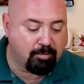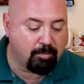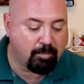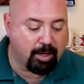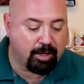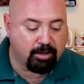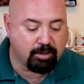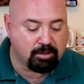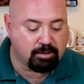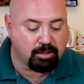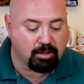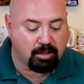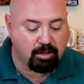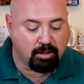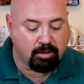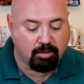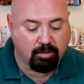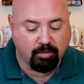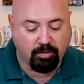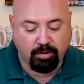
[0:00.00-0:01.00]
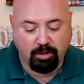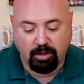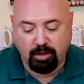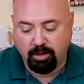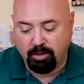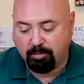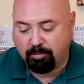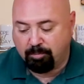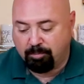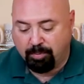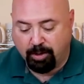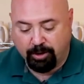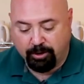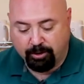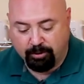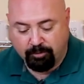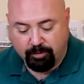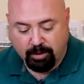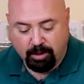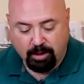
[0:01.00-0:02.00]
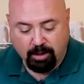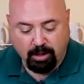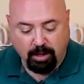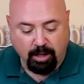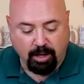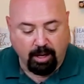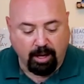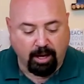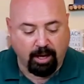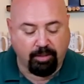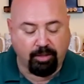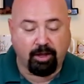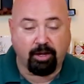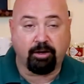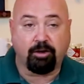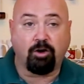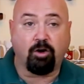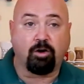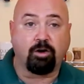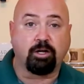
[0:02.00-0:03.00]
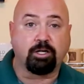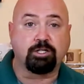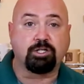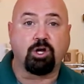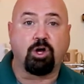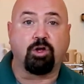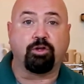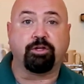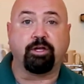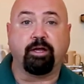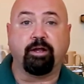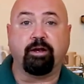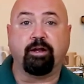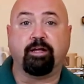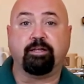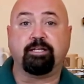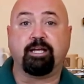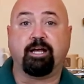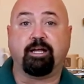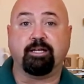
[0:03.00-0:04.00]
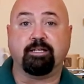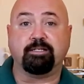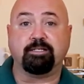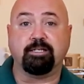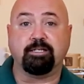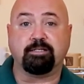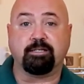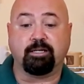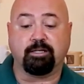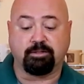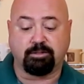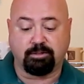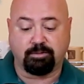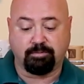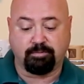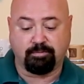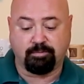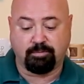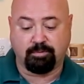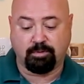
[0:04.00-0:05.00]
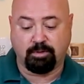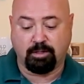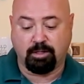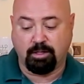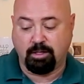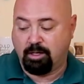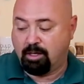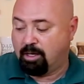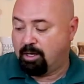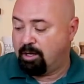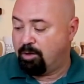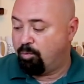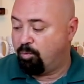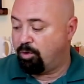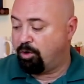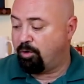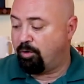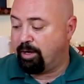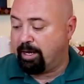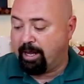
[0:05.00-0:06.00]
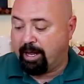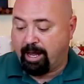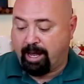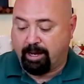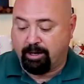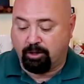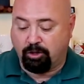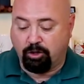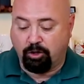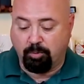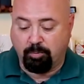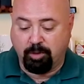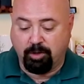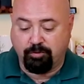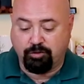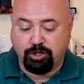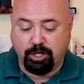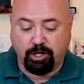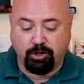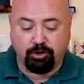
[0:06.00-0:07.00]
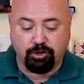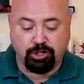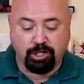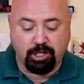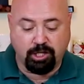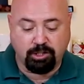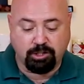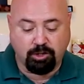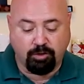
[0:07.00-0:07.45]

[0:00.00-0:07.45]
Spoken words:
amount as the butter, and then garlic salt and Italian seasonings. We're going to add a little bit of shaker cheese